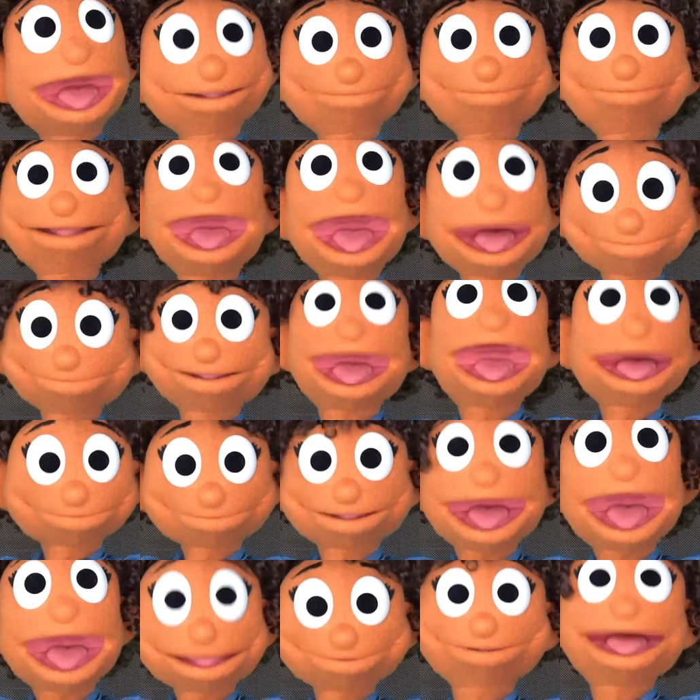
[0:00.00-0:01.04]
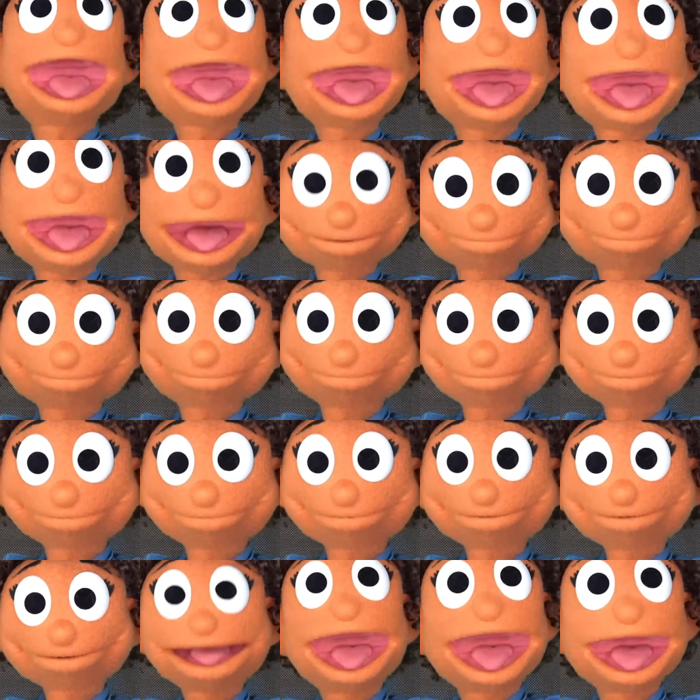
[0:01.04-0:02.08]
I have an idea.
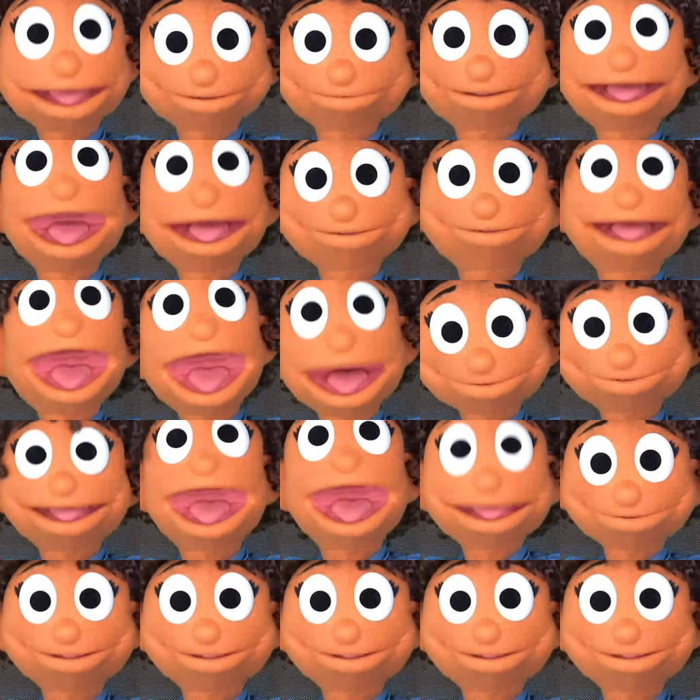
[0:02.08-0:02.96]
Let me